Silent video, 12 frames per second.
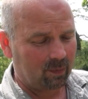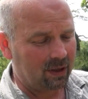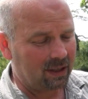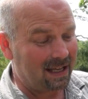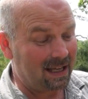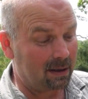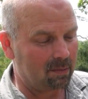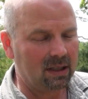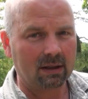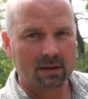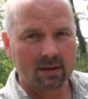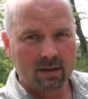than 8
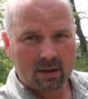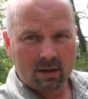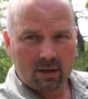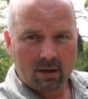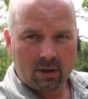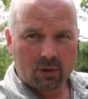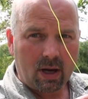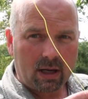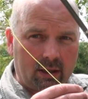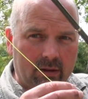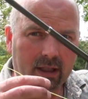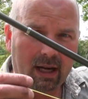meters. So I
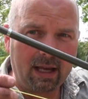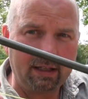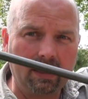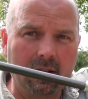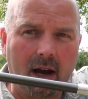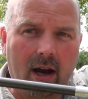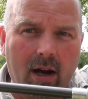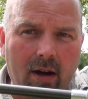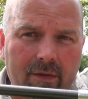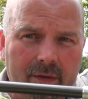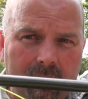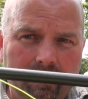cut the line in half,